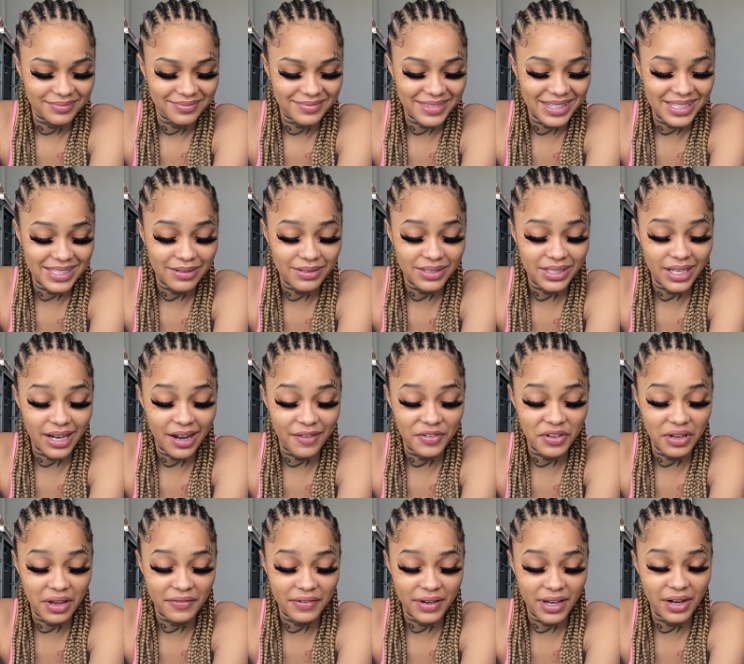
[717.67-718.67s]
Someone said, have
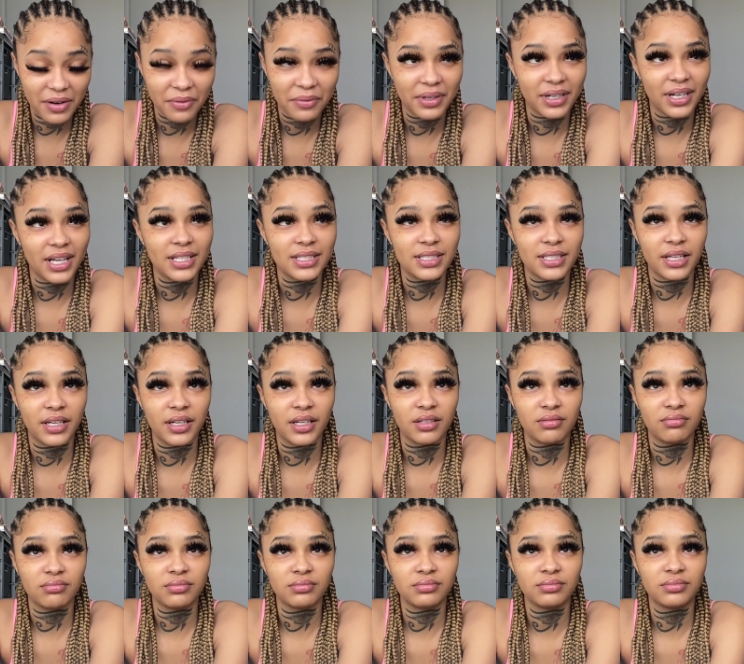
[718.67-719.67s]
you ever had a one-night
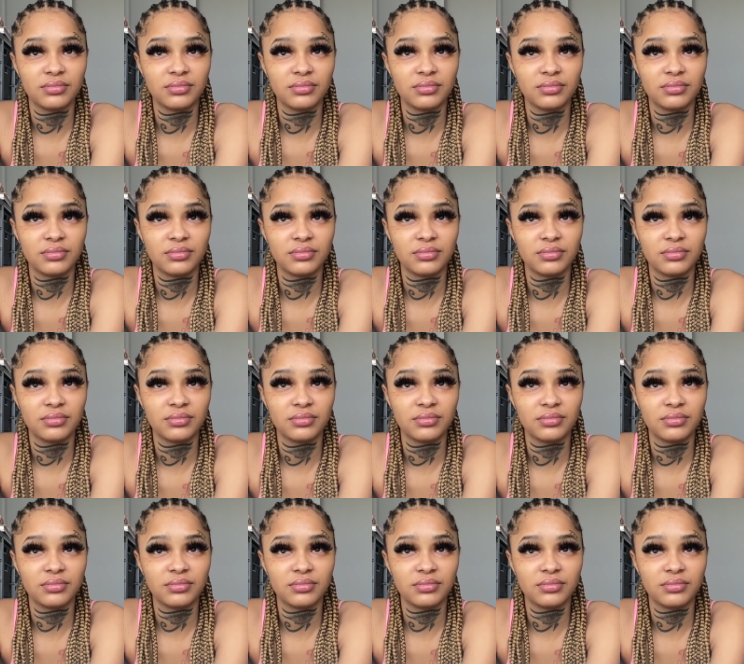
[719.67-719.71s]
stand?